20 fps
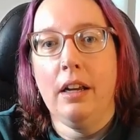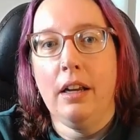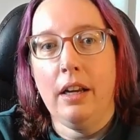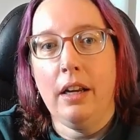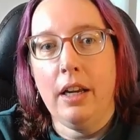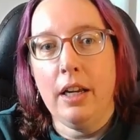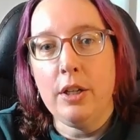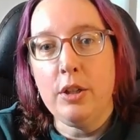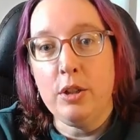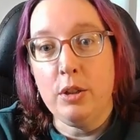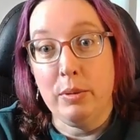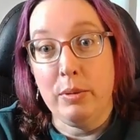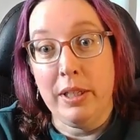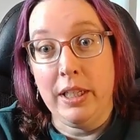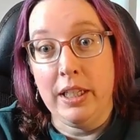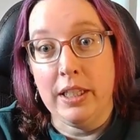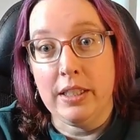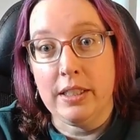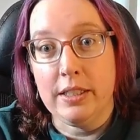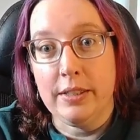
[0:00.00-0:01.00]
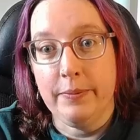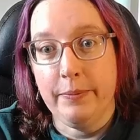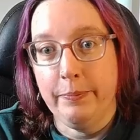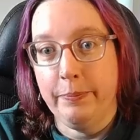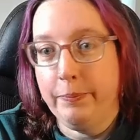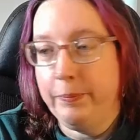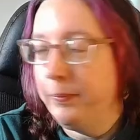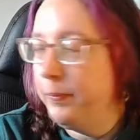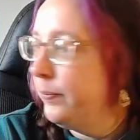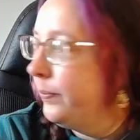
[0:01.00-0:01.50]
and 2 idiots.
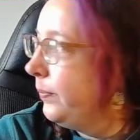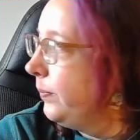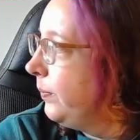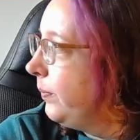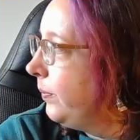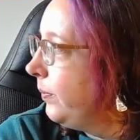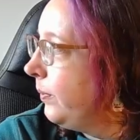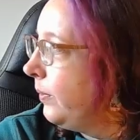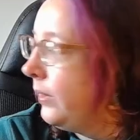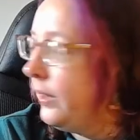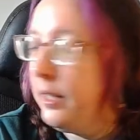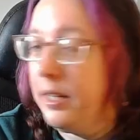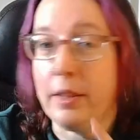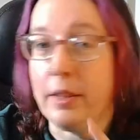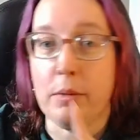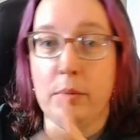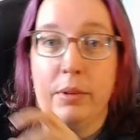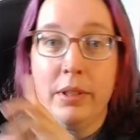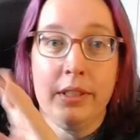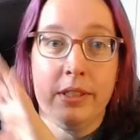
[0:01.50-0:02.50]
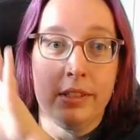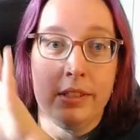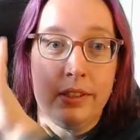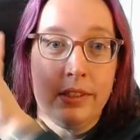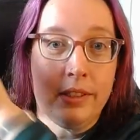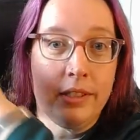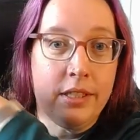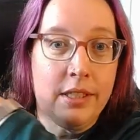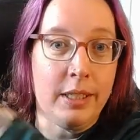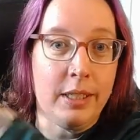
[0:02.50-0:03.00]
The other one is
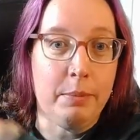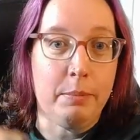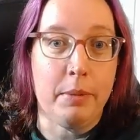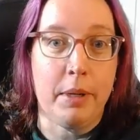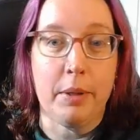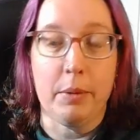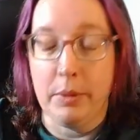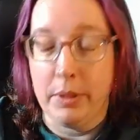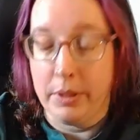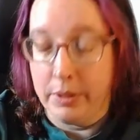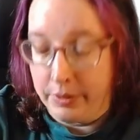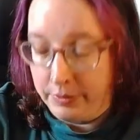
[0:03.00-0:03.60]
asleep by the window.